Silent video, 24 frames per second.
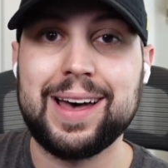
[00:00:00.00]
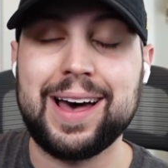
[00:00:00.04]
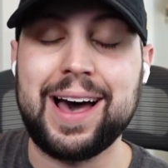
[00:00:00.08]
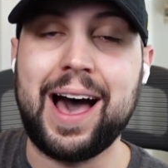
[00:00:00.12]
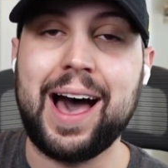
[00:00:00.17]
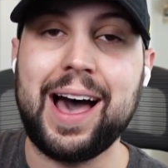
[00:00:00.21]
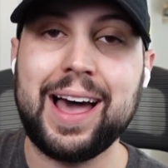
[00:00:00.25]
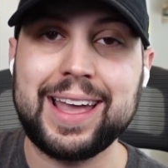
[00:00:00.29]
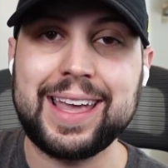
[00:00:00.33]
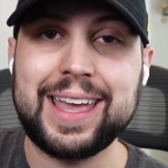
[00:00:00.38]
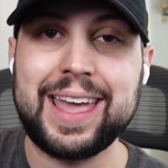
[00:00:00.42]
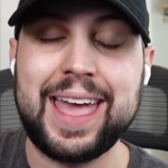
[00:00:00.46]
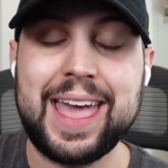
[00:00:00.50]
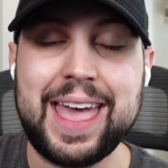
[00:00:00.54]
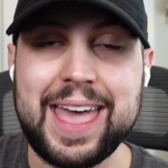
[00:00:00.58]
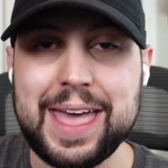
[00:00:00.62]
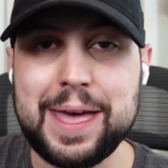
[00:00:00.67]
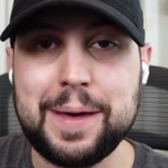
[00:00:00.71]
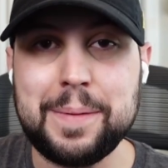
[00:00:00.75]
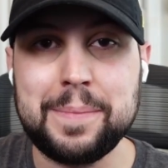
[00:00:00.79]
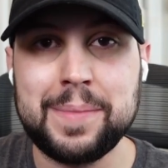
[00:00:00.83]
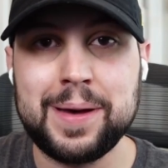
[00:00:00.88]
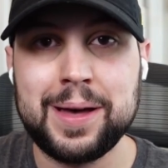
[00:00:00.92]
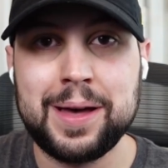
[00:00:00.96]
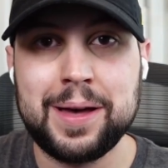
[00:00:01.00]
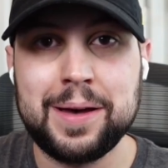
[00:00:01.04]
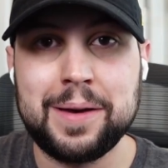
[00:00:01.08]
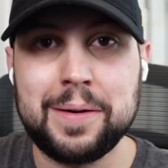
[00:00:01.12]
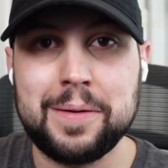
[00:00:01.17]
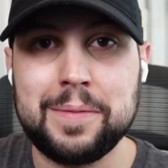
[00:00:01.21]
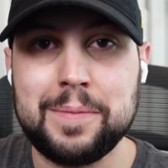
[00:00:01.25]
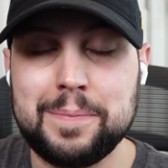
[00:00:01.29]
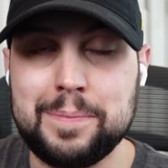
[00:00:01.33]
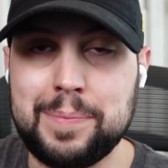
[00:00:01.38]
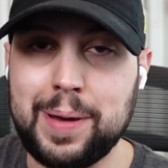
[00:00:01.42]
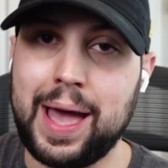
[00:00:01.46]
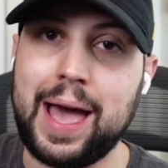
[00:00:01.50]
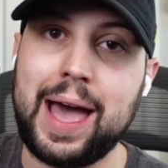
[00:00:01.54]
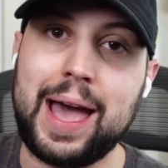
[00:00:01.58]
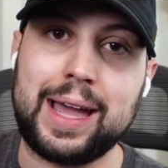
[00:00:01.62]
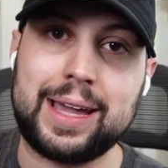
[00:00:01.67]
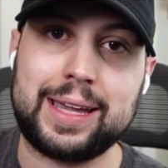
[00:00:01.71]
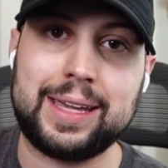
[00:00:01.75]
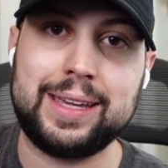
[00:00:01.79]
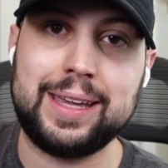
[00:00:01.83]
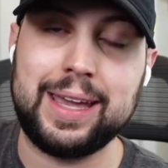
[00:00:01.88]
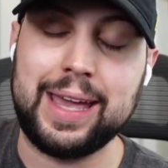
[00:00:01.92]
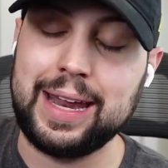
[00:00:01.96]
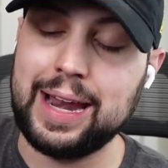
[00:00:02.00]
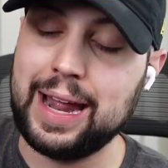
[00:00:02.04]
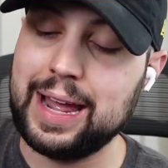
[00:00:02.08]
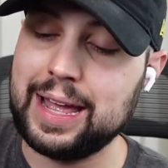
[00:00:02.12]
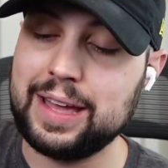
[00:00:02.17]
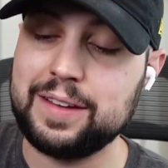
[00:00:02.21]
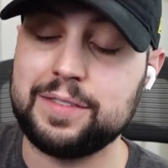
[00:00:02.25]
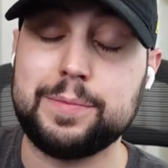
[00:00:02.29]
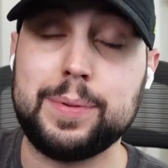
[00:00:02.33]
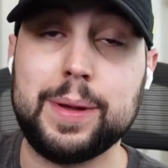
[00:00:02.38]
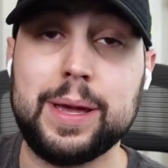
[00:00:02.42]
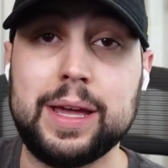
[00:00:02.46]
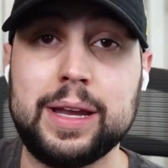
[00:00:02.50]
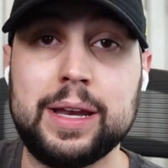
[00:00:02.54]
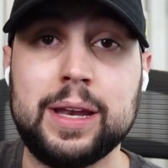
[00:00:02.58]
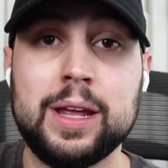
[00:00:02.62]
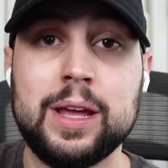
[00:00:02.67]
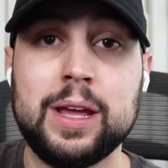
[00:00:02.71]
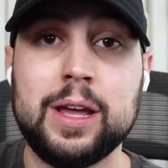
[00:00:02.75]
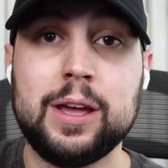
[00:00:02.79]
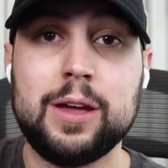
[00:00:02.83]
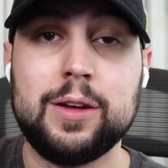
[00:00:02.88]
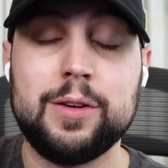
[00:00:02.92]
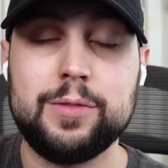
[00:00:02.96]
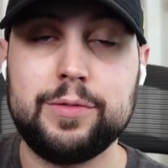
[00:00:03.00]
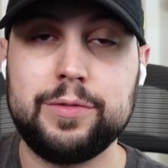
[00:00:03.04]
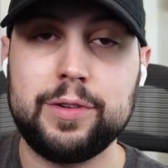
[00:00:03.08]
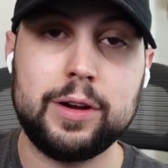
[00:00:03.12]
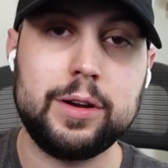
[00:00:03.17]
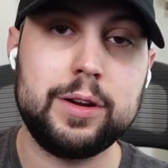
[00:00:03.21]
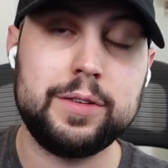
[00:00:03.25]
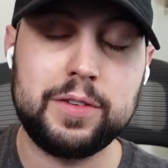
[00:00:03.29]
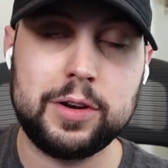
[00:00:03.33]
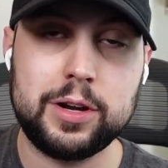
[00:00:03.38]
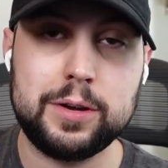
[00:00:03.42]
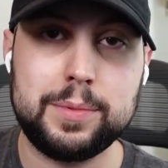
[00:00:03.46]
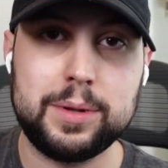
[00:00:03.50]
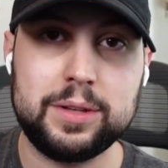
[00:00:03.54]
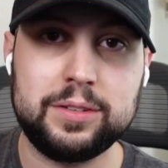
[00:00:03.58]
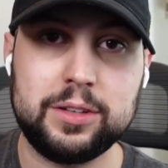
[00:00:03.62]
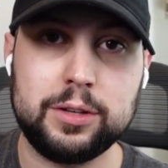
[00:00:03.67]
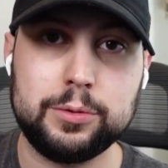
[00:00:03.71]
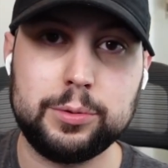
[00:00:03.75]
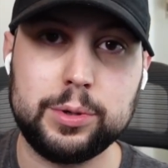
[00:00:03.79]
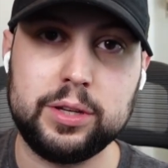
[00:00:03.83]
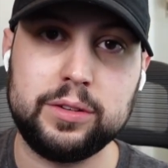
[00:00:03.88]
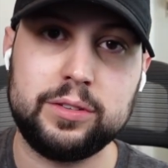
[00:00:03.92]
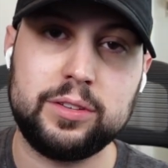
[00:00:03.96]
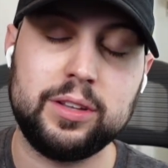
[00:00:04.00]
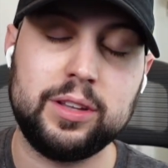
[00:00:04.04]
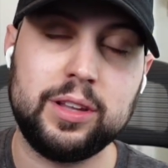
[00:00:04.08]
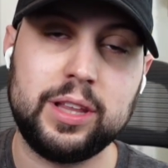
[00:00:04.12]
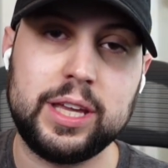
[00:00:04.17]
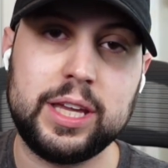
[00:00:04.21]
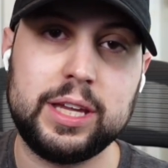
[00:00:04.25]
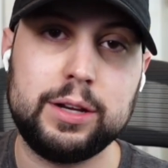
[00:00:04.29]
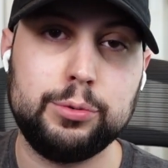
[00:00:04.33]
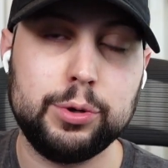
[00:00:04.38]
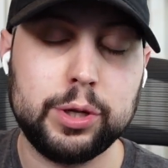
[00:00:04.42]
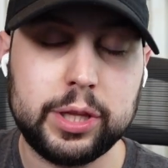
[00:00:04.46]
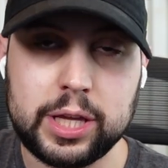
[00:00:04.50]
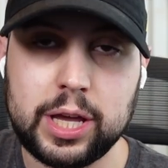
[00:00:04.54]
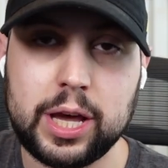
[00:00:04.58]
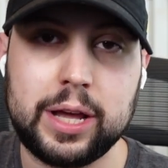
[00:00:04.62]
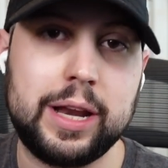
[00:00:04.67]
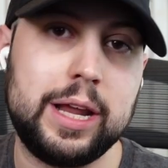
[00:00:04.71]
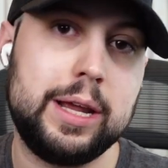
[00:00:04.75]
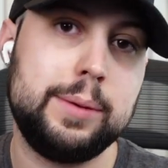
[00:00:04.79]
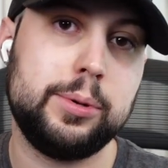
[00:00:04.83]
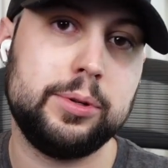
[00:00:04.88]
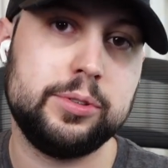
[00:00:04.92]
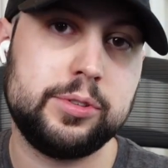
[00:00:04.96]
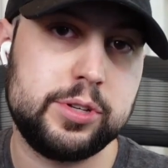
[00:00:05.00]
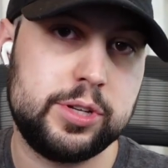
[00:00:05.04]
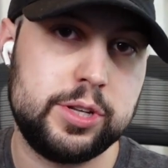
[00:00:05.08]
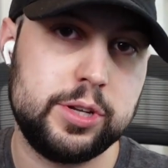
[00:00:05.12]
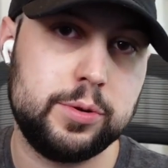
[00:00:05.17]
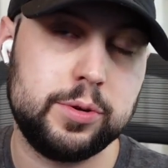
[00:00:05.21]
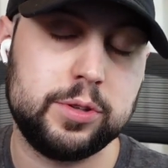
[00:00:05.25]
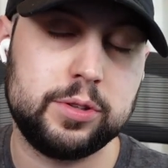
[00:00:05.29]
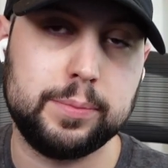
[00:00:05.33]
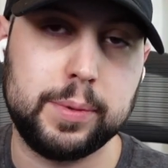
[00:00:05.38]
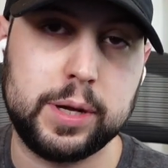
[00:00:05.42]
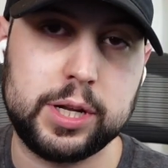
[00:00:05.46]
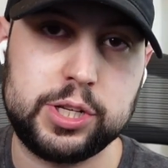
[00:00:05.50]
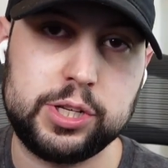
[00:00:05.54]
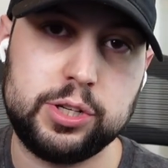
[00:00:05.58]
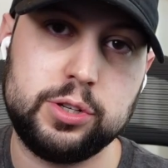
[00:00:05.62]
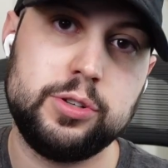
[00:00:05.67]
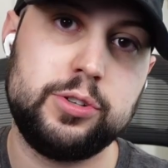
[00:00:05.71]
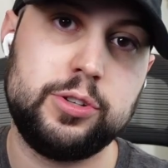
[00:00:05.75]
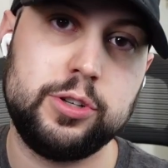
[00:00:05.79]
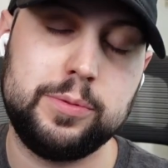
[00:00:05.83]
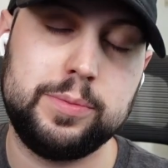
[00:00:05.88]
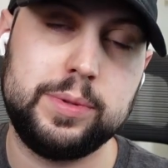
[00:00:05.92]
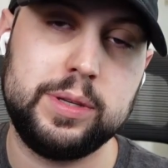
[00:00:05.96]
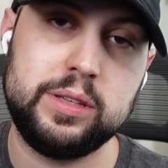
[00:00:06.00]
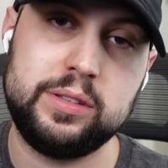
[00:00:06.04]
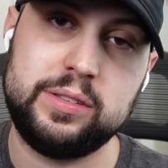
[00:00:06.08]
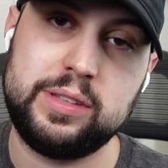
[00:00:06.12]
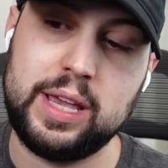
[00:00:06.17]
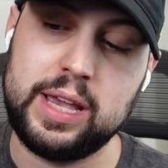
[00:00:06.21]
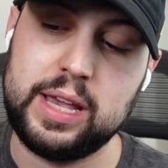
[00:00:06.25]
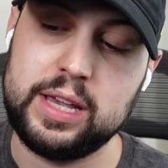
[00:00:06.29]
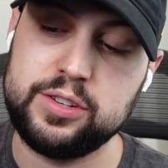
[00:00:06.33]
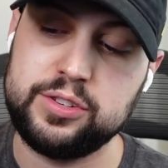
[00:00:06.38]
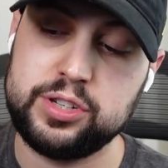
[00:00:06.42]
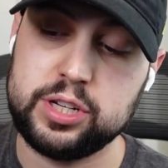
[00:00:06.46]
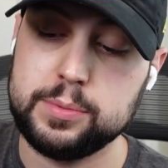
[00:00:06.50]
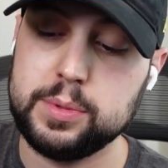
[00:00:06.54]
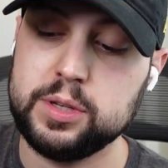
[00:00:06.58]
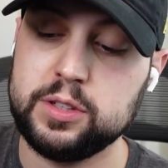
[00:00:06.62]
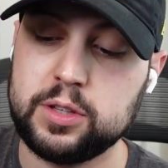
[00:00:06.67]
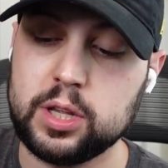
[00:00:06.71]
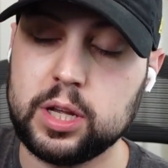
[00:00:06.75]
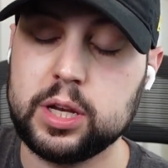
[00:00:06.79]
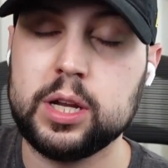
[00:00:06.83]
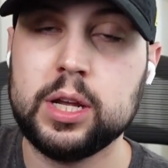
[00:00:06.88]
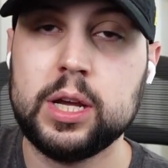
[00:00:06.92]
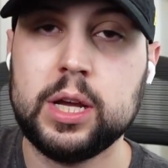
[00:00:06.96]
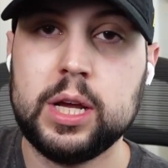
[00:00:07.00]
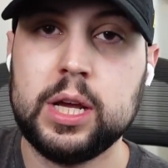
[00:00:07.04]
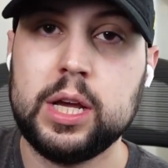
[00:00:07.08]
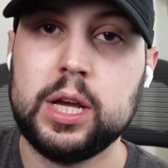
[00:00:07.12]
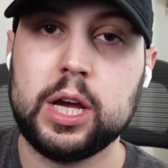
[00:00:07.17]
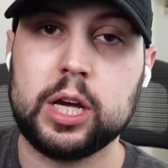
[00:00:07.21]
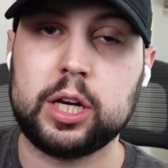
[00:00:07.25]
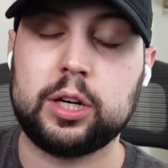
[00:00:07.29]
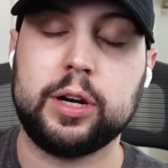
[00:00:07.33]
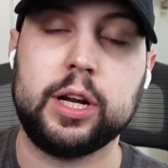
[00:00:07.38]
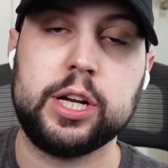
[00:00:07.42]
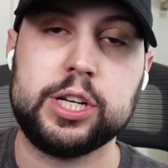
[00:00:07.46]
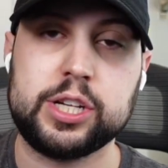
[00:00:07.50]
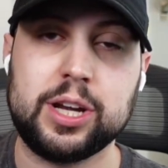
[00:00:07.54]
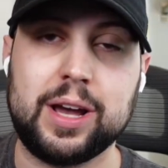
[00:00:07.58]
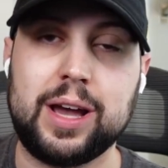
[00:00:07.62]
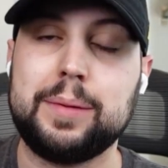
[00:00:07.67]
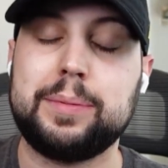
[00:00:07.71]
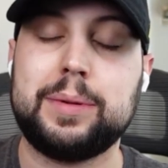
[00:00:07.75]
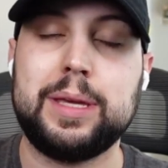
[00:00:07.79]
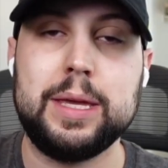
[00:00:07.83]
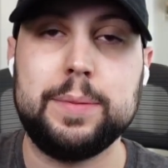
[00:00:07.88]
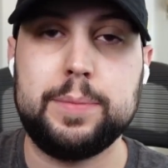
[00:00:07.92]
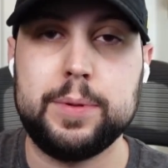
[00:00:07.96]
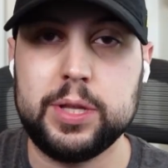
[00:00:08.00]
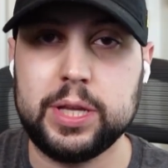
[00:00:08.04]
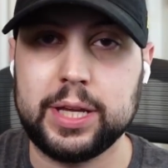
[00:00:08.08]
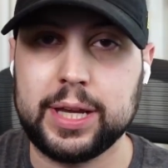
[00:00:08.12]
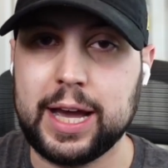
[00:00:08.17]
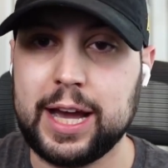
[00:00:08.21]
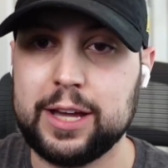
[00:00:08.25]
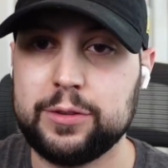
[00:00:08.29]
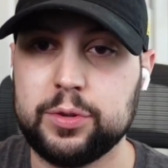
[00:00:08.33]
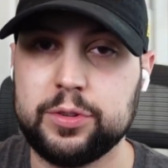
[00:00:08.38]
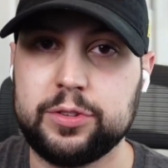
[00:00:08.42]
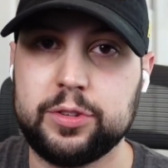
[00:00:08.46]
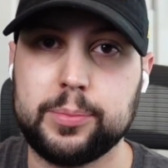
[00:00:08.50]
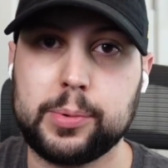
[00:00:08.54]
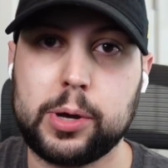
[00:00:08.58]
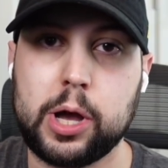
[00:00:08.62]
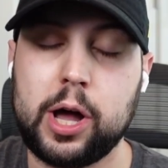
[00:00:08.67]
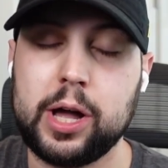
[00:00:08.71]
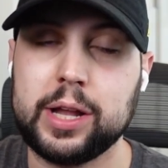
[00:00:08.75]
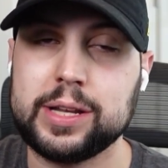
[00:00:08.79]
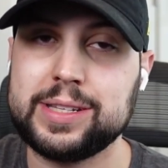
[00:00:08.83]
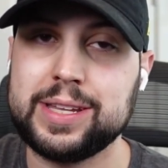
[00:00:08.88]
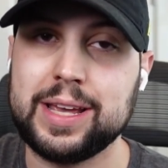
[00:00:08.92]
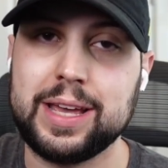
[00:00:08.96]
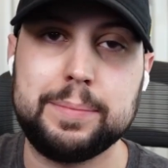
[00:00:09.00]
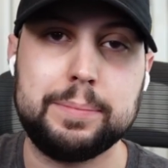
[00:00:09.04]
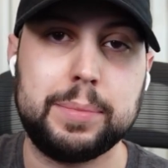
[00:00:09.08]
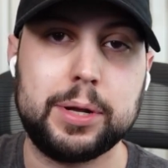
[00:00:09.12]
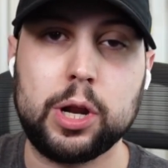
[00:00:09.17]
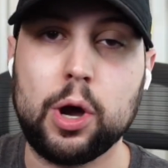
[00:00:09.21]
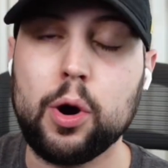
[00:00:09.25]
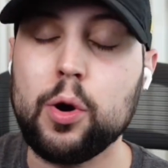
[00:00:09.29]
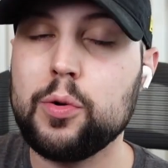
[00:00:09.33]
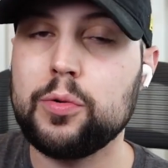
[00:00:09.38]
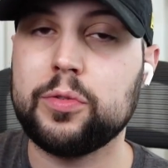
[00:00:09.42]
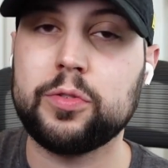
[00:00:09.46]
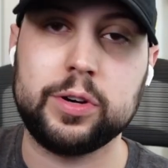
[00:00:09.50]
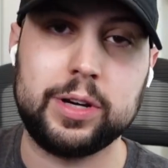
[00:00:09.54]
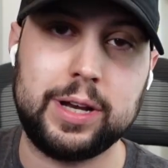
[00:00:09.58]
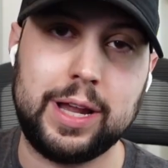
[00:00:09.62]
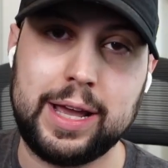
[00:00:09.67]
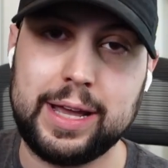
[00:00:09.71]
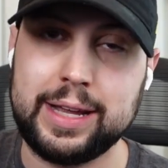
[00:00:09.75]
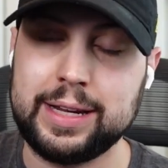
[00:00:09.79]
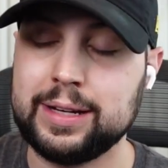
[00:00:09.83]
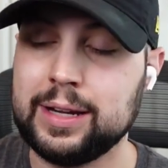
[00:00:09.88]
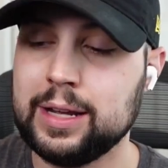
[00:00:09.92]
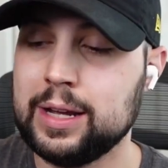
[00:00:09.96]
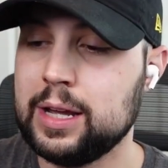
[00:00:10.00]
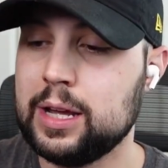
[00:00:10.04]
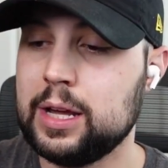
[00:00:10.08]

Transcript: I am back, and I have been very, very busy recently, really unable to do as much YouTube these days. Jimmy's done a great job keeping you guys with some content, but overnight,